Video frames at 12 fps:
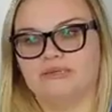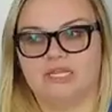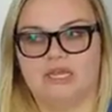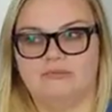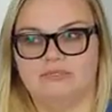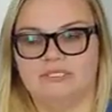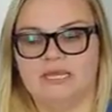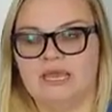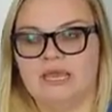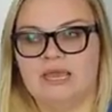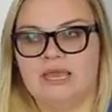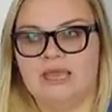Sometimes
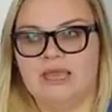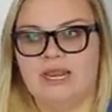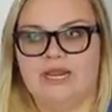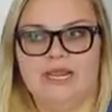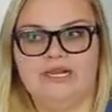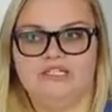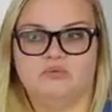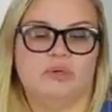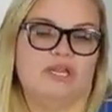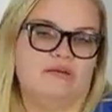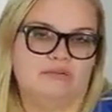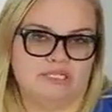it
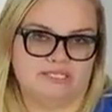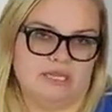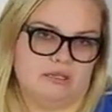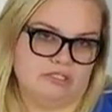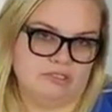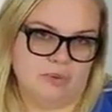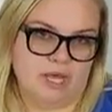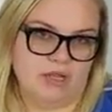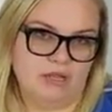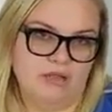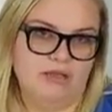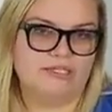is really up to the seller as
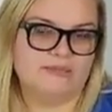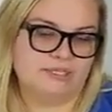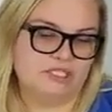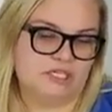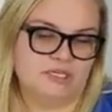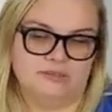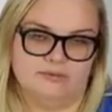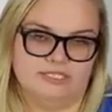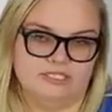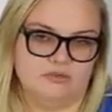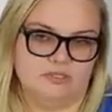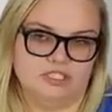well, especially in
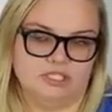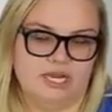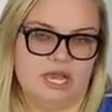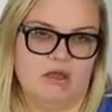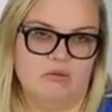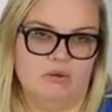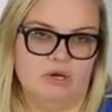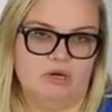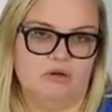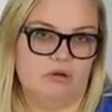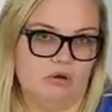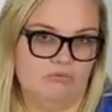a situation now
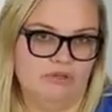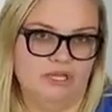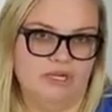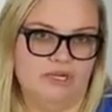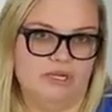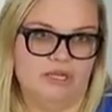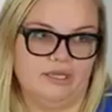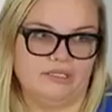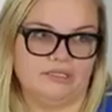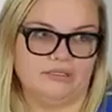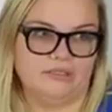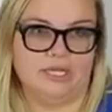where COVID
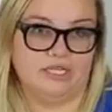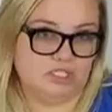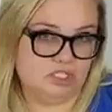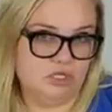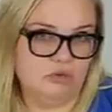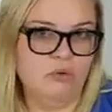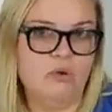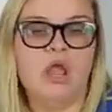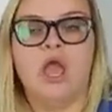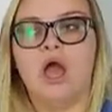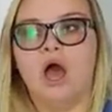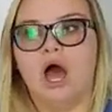is an issue.
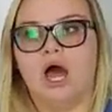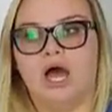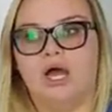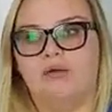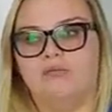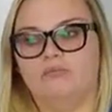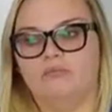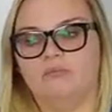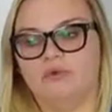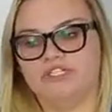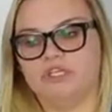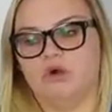
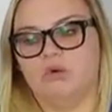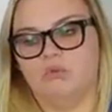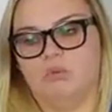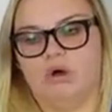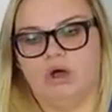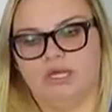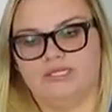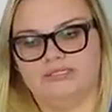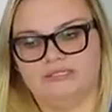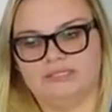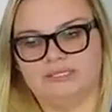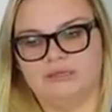We don't
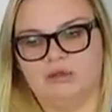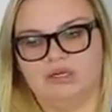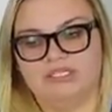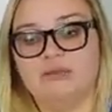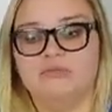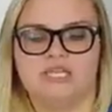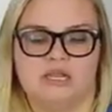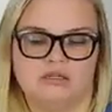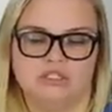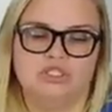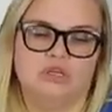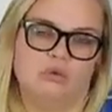want, or some
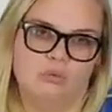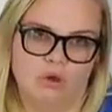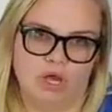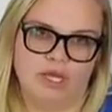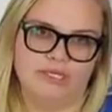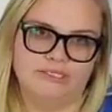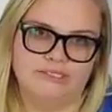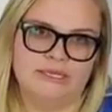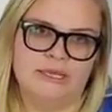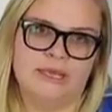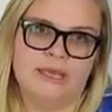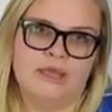sellers don't
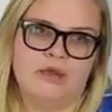want,